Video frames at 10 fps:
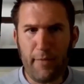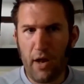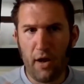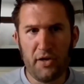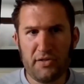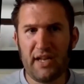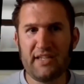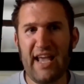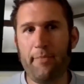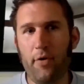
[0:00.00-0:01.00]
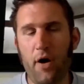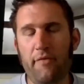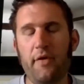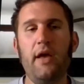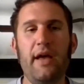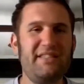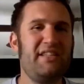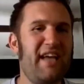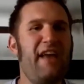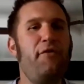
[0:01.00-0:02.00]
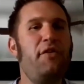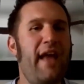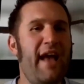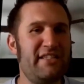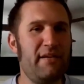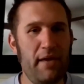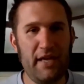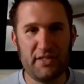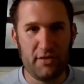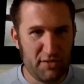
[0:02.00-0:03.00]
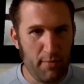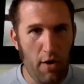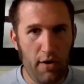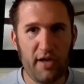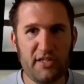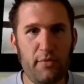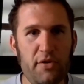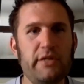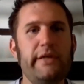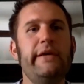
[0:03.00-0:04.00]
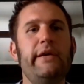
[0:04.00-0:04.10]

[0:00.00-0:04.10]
And I'll use an example of, it's designed for the SMB, so smaller customers.